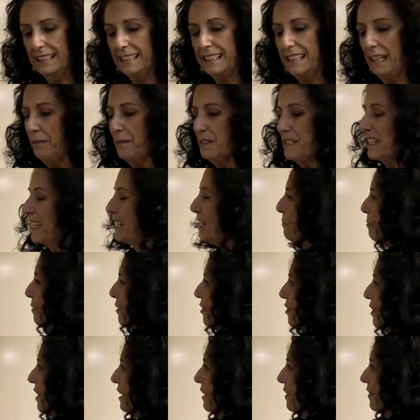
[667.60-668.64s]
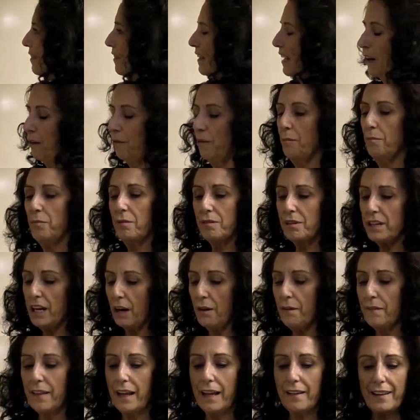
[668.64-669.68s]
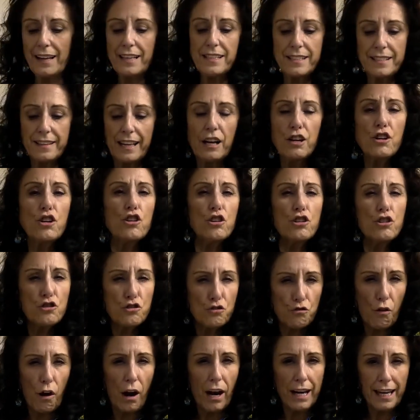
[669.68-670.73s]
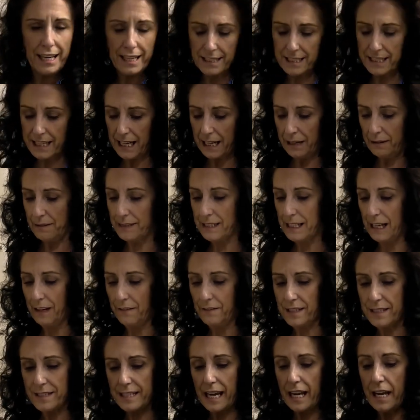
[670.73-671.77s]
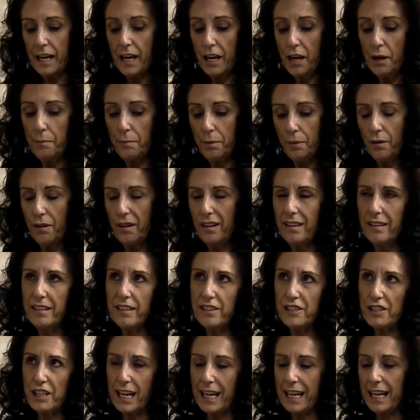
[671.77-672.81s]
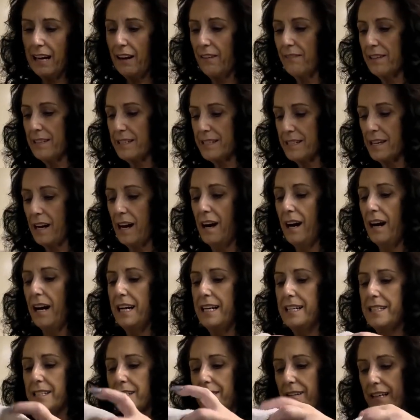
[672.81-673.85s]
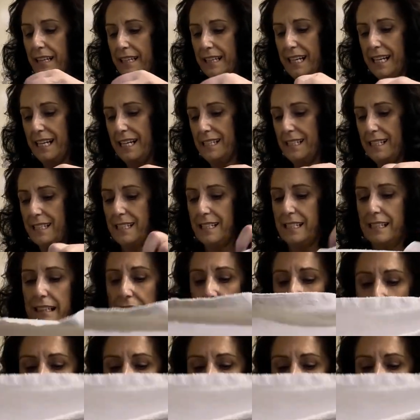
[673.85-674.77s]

that one's a little bit thinner than that one, but no, they're good drying towels, I have to say. But check out the size. Look at this.